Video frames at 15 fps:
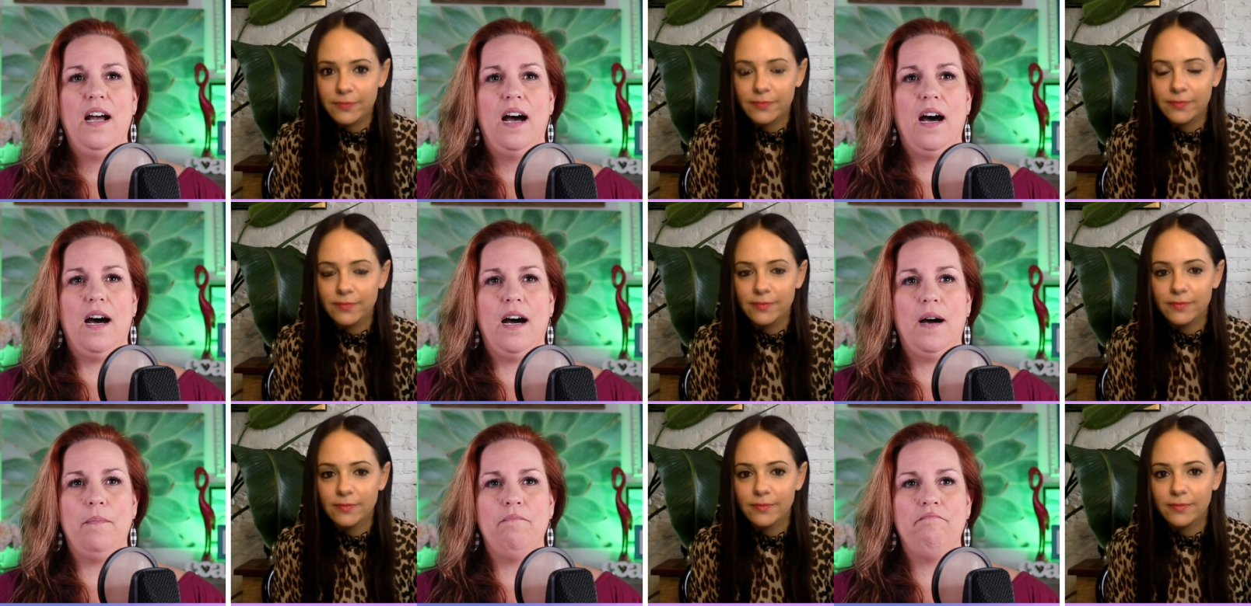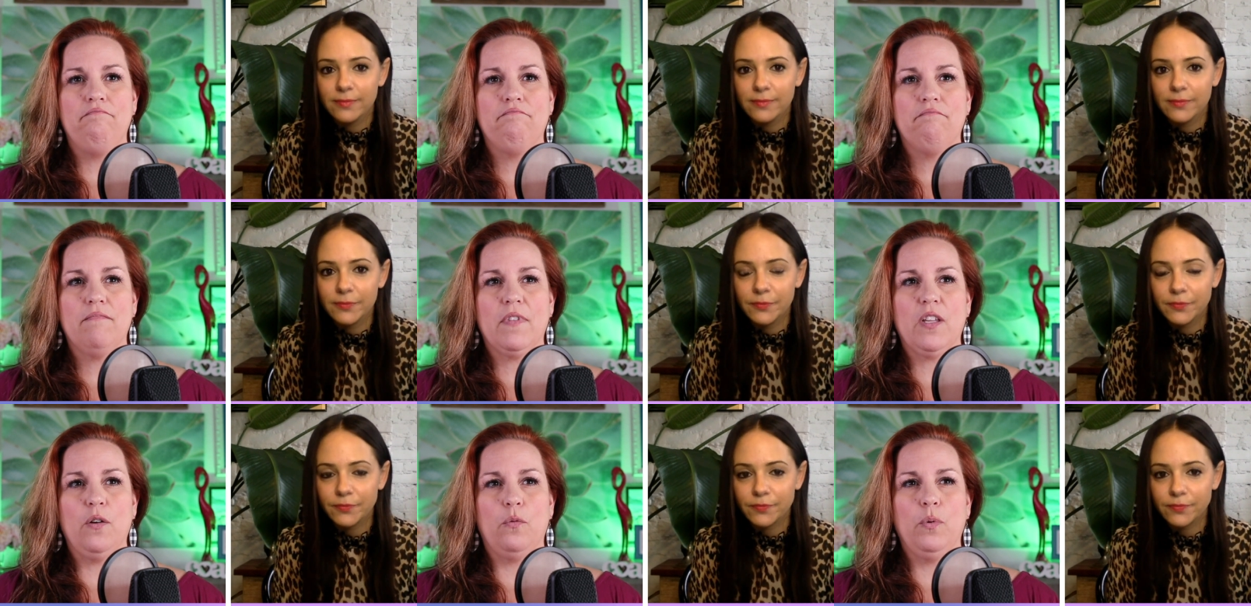Speaker 1: um,
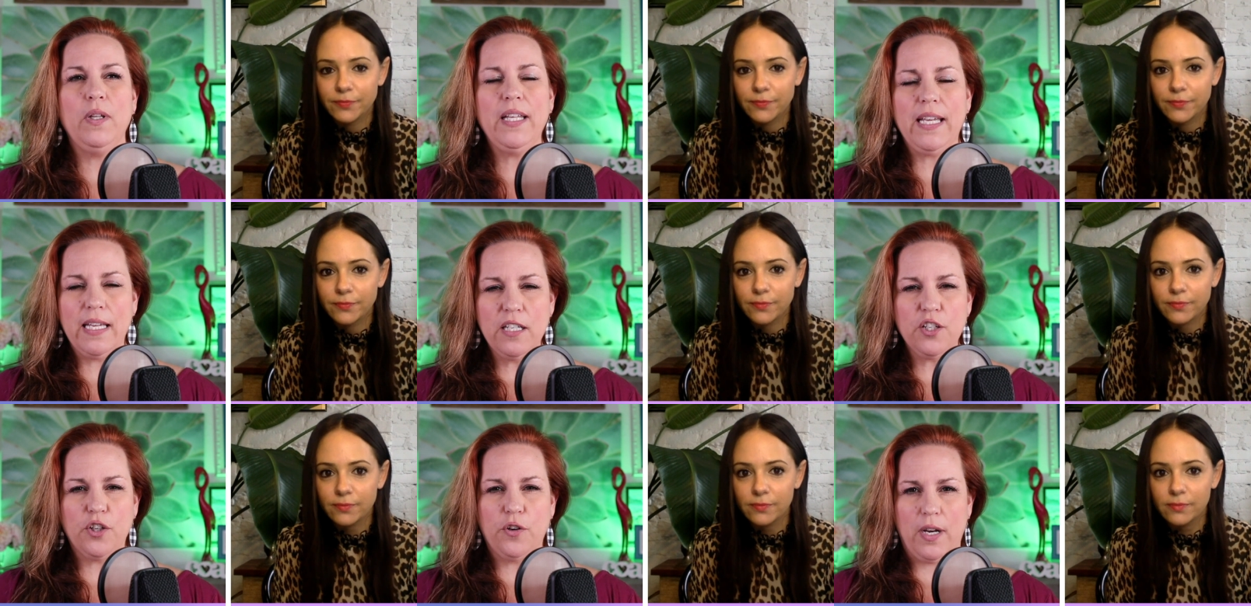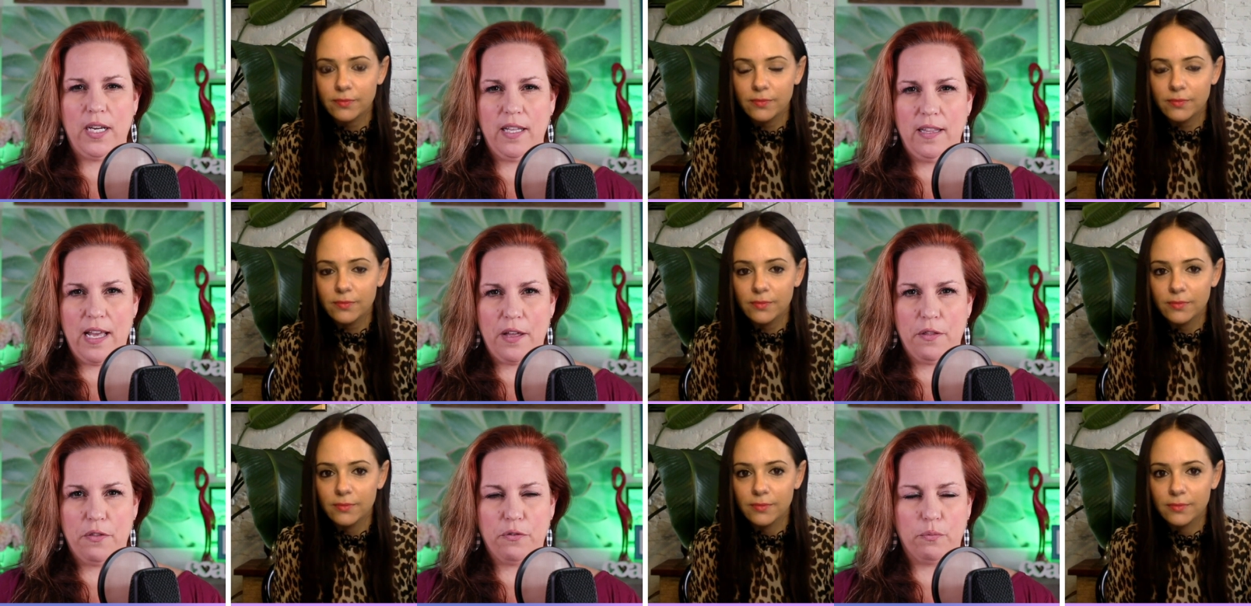really integrating
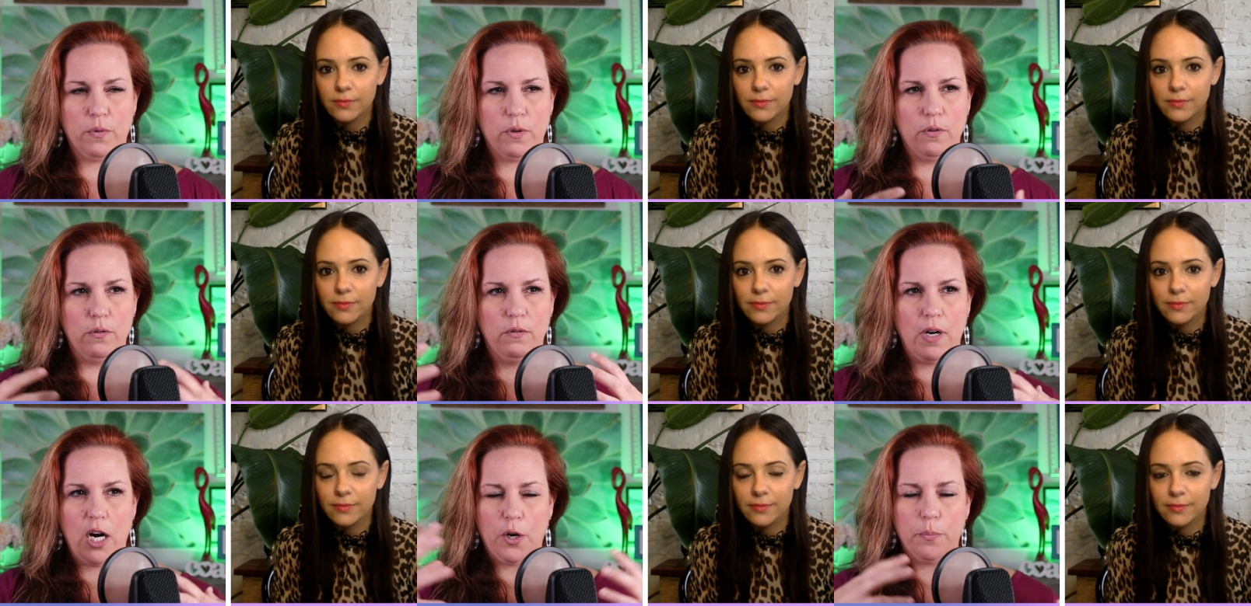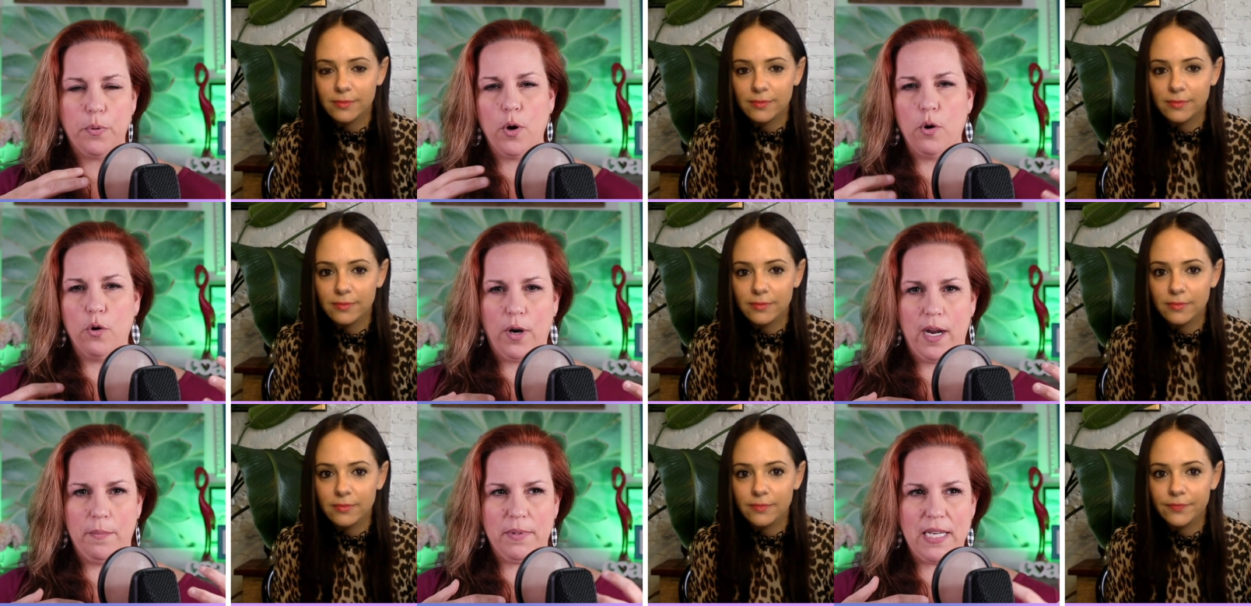that through our
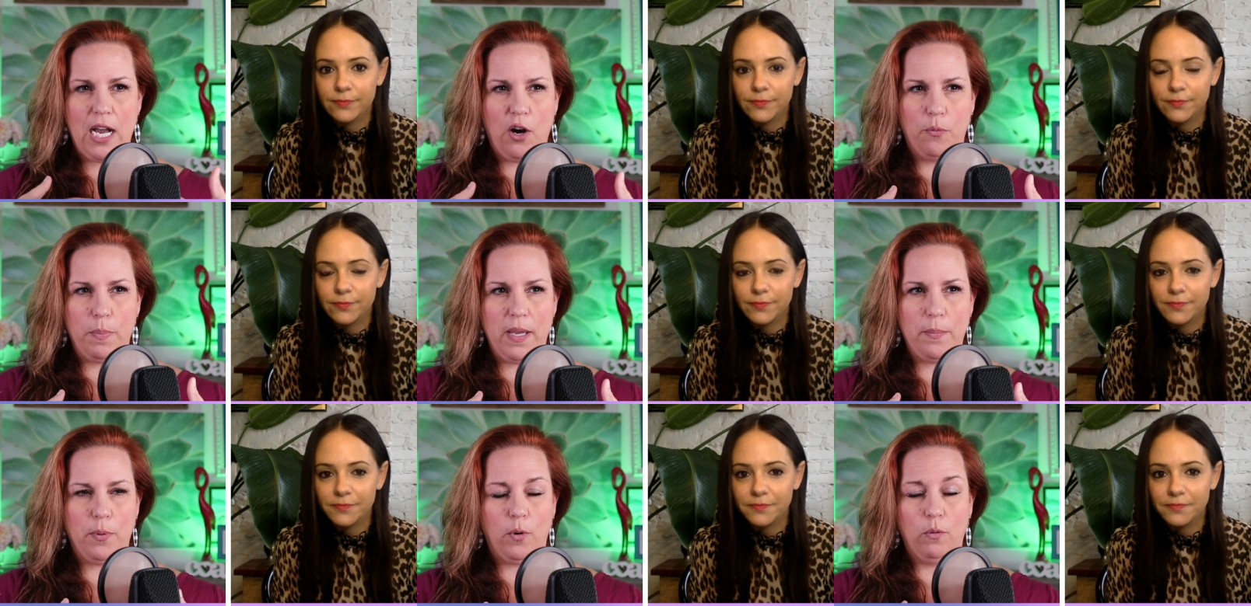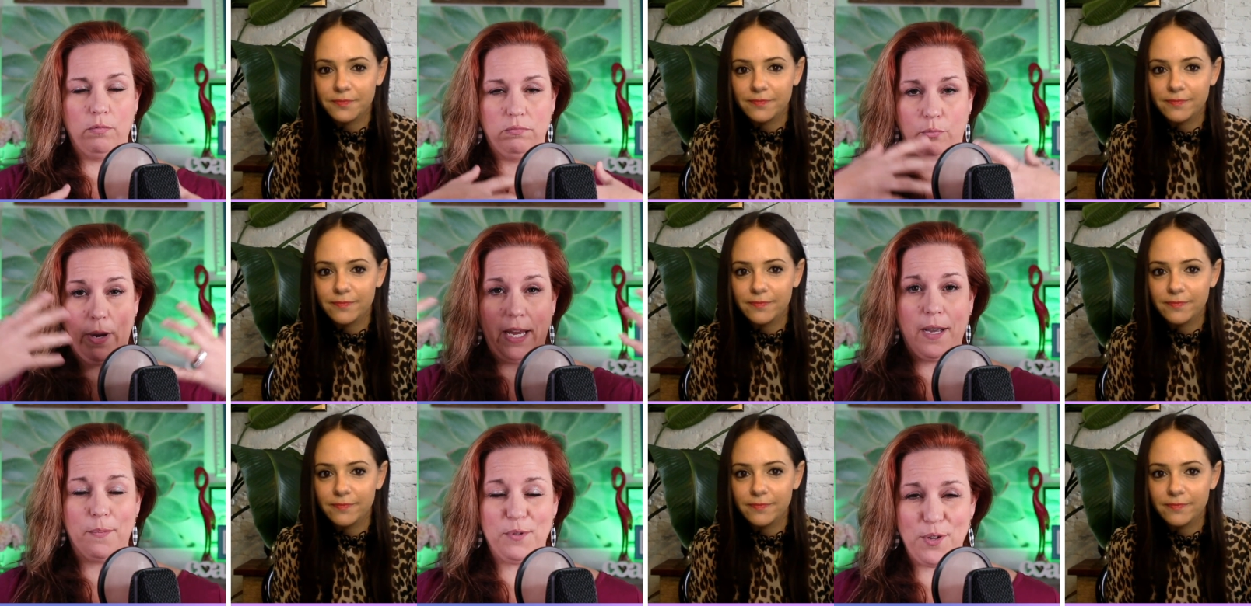program to help people
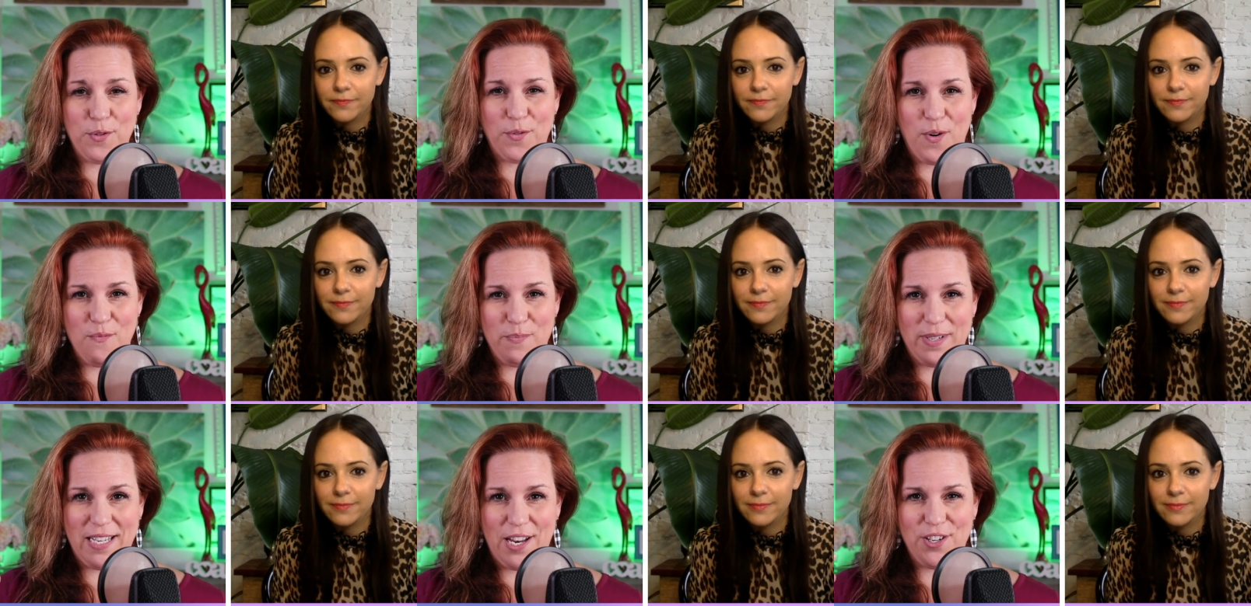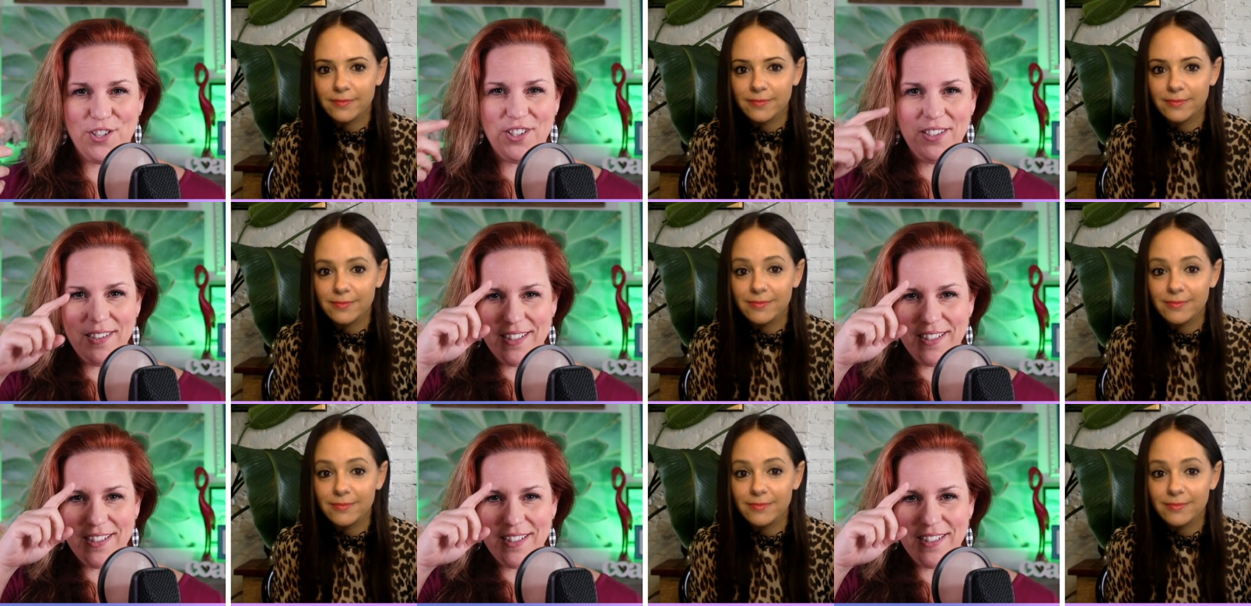wake up to their own potential